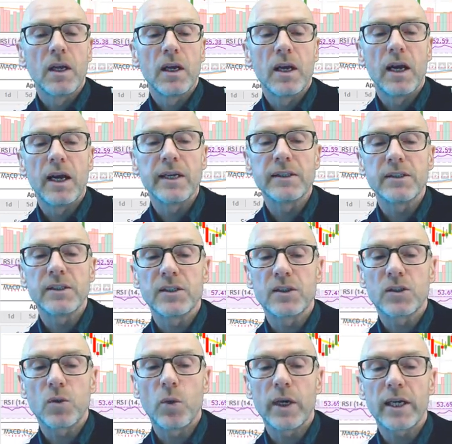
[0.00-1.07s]
And
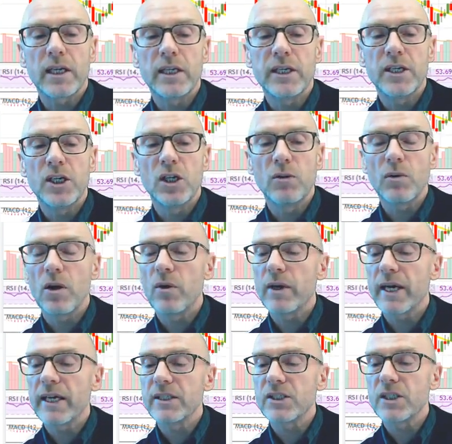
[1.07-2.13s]
quickly, euro
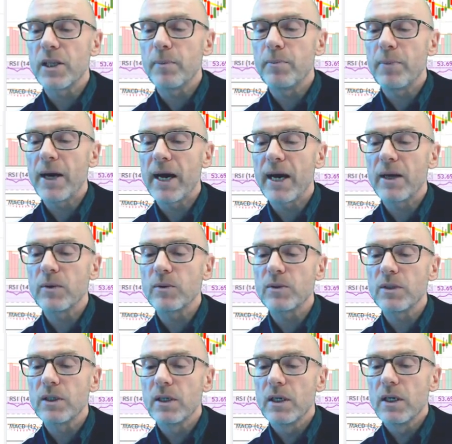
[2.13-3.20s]
against the
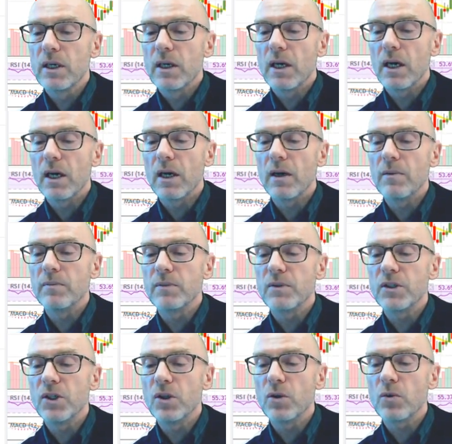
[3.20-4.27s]
pound.
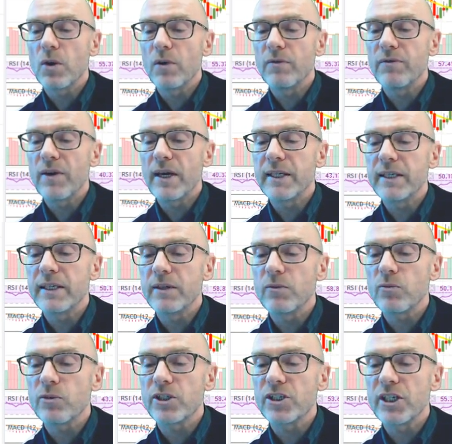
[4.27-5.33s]
Euro finding
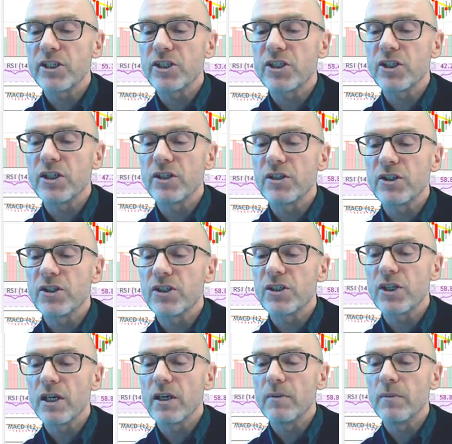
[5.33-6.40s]
resistance
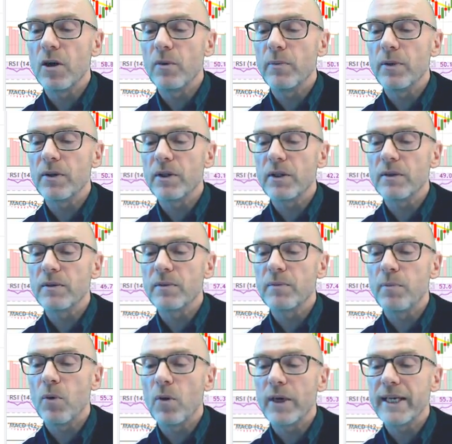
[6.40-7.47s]
up at the
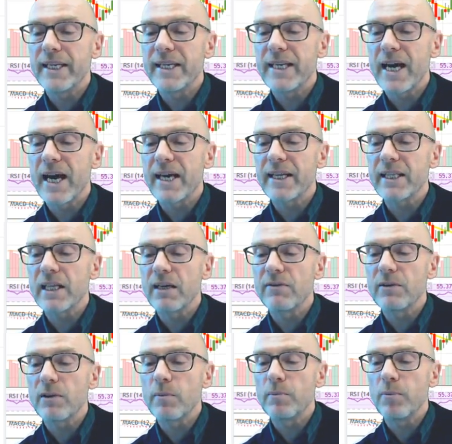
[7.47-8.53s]
0.9
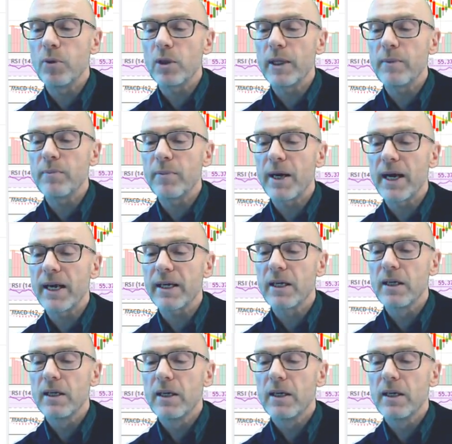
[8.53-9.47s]
level and pulling back.